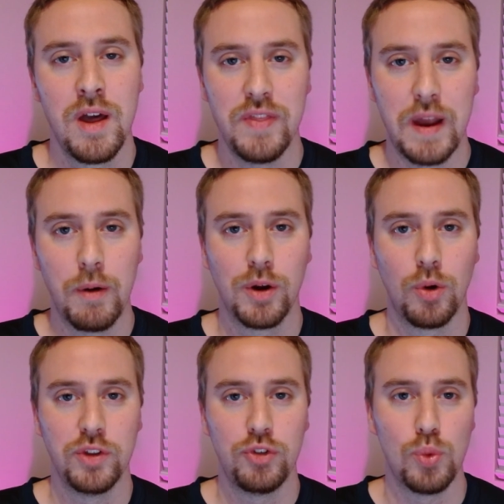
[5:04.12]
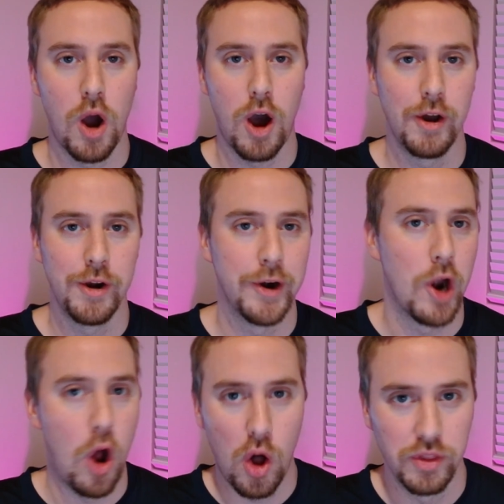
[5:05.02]
they were going to honor
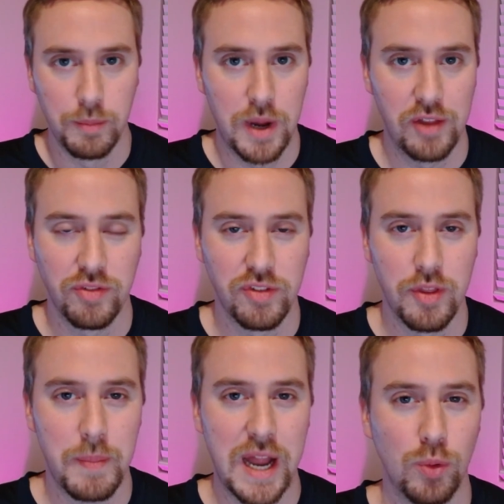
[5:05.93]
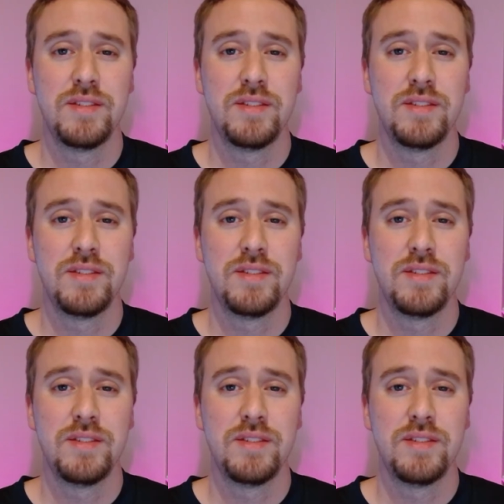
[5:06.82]
all the deposits at the bank.